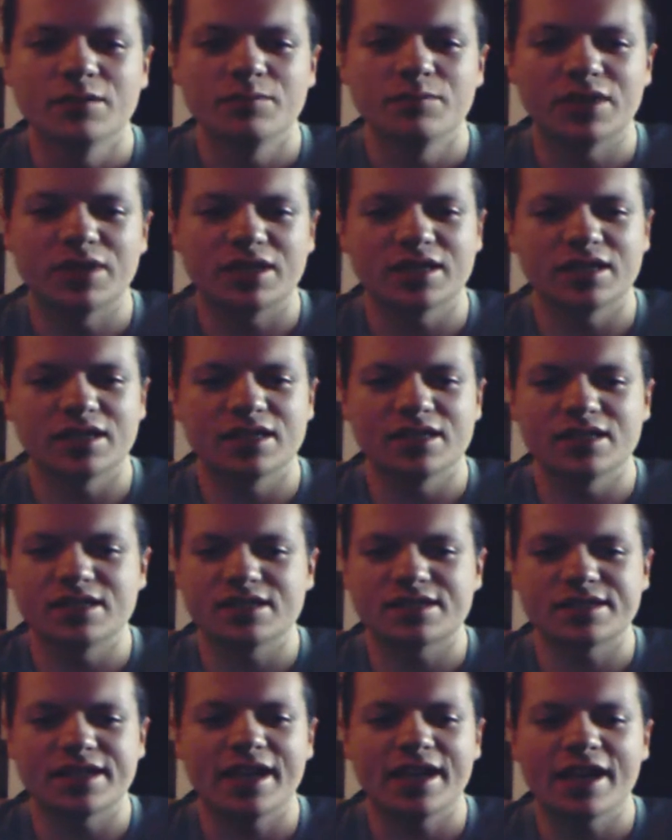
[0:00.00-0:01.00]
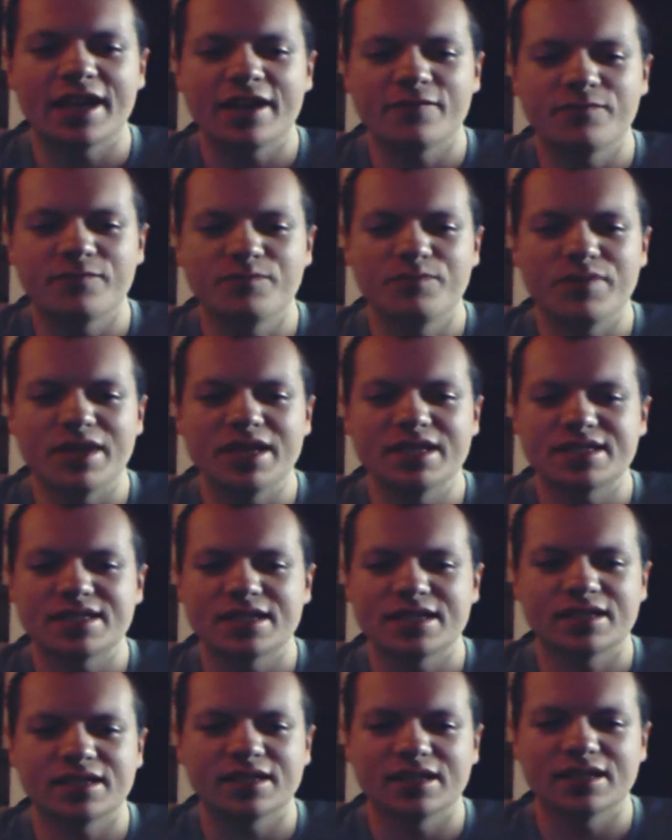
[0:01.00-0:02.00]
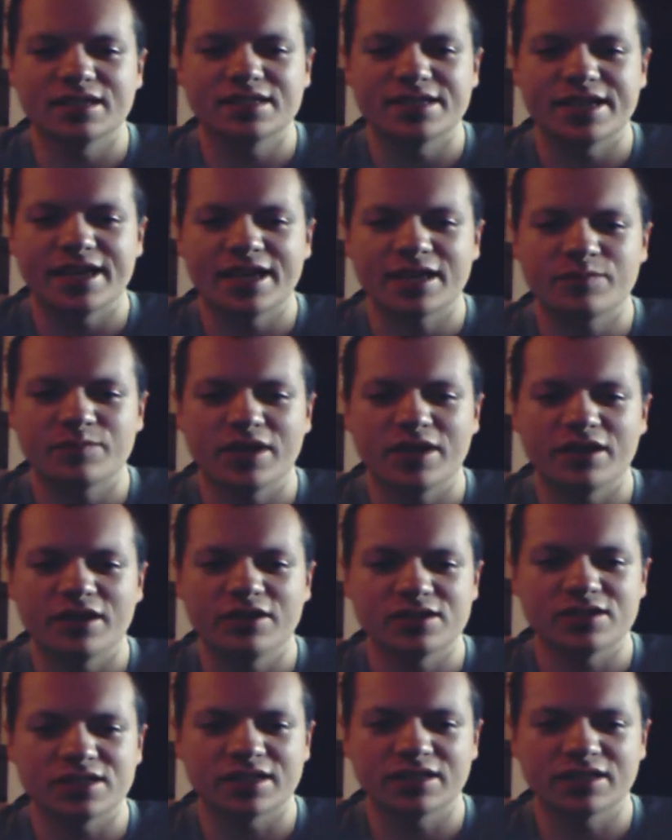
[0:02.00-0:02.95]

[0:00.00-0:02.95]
because they have basic attack patterns,